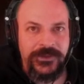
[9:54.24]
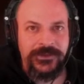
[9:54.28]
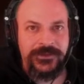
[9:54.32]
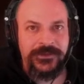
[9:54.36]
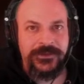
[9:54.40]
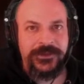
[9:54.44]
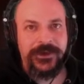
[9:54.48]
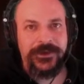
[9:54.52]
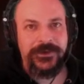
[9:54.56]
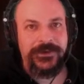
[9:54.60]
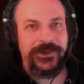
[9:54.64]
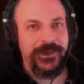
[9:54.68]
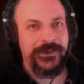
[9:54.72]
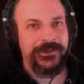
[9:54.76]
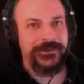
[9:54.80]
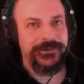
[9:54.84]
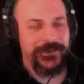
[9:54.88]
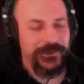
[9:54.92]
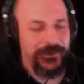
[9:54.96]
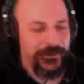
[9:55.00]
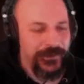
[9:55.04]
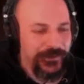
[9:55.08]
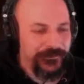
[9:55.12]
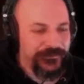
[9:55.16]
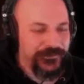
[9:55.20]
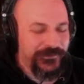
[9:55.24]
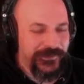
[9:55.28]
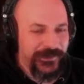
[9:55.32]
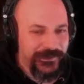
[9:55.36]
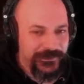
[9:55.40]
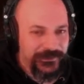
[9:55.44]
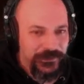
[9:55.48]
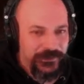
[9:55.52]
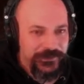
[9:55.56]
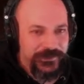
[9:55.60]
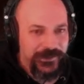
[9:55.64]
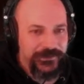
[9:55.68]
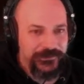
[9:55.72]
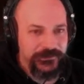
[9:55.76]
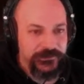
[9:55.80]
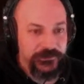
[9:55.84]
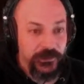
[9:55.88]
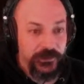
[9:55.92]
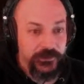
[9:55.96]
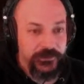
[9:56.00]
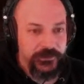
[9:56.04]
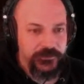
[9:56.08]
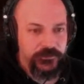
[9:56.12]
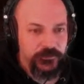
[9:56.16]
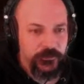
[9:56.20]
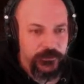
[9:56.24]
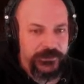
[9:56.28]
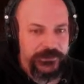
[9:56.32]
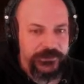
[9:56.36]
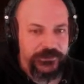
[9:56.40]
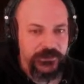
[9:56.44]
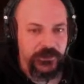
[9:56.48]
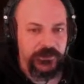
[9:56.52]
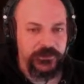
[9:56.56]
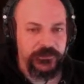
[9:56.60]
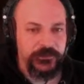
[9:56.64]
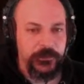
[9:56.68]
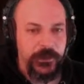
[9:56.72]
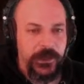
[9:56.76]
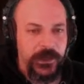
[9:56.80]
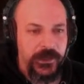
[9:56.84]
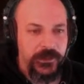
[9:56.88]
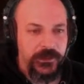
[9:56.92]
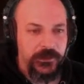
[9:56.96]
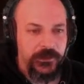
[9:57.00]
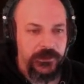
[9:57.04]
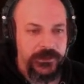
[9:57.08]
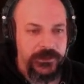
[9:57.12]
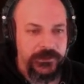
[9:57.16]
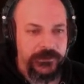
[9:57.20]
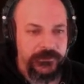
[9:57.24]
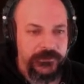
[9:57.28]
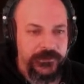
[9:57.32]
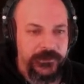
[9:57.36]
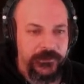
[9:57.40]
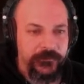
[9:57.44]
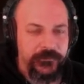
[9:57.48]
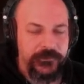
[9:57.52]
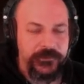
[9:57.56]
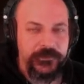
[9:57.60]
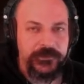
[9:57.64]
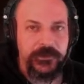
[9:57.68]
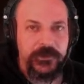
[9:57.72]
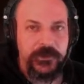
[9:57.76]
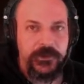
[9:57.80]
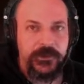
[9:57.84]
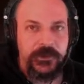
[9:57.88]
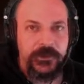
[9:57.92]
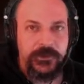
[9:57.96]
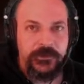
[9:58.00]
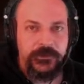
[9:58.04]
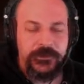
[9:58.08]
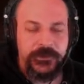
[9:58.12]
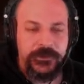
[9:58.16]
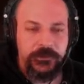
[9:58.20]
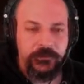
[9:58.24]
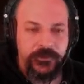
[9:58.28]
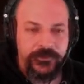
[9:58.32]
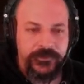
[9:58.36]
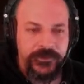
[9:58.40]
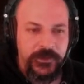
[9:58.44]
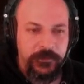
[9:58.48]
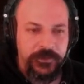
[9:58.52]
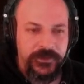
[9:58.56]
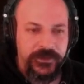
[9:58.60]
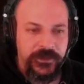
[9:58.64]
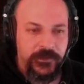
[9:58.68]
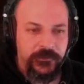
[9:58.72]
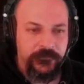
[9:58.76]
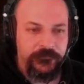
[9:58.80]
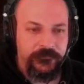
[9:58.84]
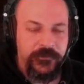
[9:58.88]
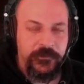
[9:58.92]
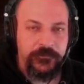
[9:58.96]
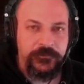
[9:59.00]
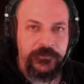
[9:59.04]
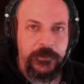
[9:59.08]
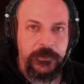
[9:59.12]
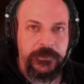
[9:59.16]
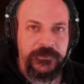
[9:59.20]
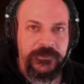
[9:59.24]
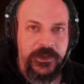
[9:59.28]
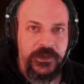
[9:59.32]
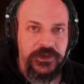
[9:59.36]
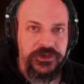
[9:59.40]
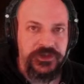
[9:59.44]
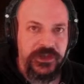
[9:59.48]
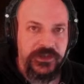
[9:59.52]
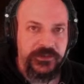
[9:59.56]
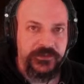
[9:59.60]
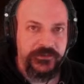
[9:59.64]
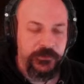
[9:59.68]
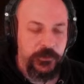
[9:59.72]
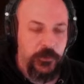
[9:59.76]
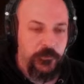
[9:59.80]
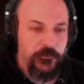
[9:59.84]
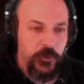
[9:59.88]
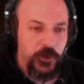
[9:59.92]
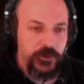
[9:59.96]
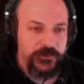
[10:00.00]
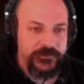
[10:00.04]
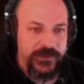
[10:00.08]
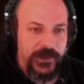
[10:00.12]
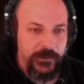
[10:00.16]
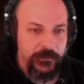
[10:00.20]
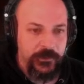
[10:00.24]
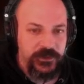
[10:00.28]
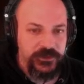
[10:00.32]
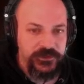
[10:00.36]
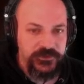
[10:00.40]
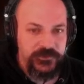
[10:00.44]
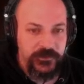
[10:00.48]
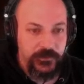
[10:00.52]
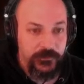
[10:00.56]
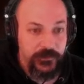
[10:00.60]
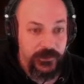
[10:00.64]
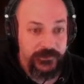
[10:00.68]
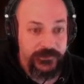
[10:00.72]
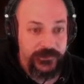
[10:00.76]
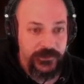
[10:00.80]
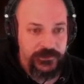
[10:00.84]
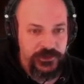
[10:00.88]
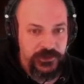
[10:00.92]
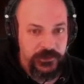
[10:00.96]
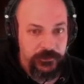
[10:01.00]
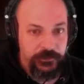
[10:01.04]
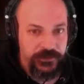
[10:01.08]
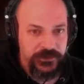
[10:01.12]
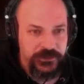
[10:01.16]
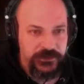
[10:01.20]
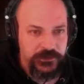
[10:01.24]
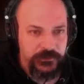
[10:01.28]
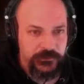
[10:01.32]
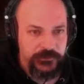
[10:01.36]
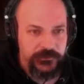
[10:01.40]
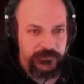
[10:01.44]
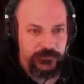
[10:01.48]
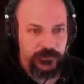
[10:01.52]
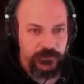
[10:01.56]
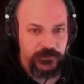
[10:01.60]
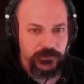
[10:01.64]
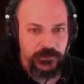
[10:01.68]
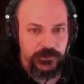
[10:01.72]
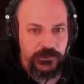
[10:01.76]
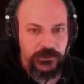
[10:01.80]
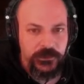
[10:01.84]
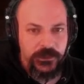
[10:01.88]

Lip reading: Okay, so I've just had a look, and luck is really good. It gives the recipient 50% chance to avoid damage, so that's actually pretty useful.